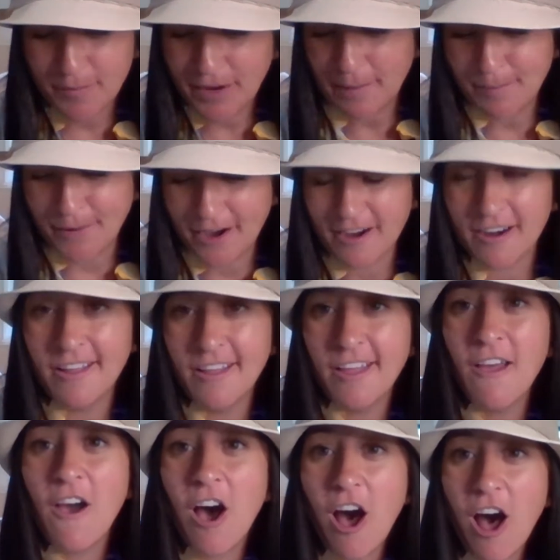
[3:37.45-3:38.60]
paper.
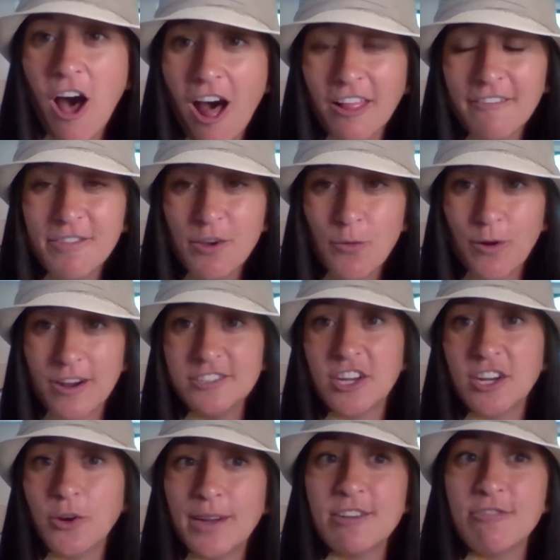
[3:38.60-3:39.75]
All of the words
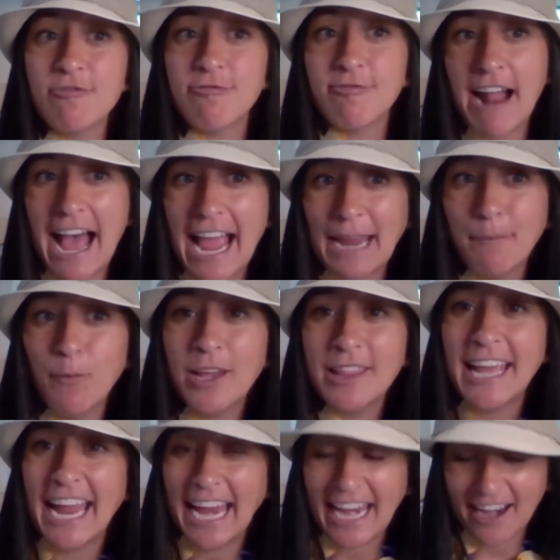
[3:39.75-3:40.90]
are going to rhyme with
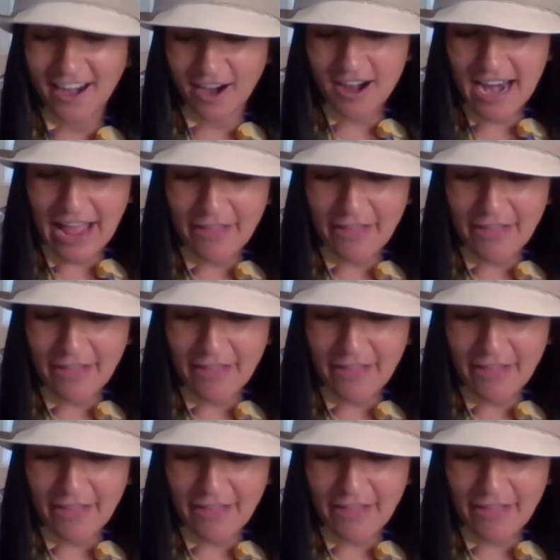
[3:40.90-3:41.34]
air,